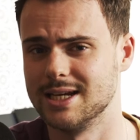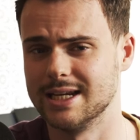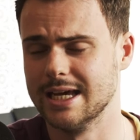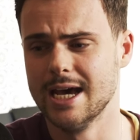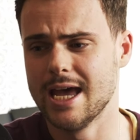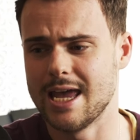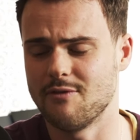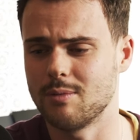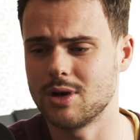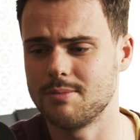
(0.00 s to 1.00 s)
And if
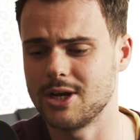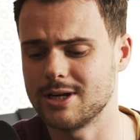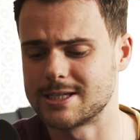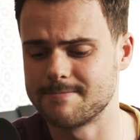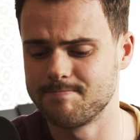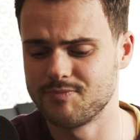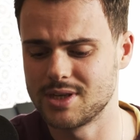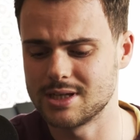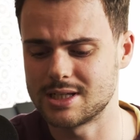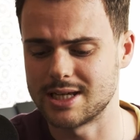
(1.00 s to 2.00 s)
I'm going to be honest,
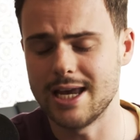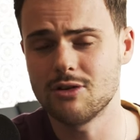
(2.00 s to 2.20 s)
Sega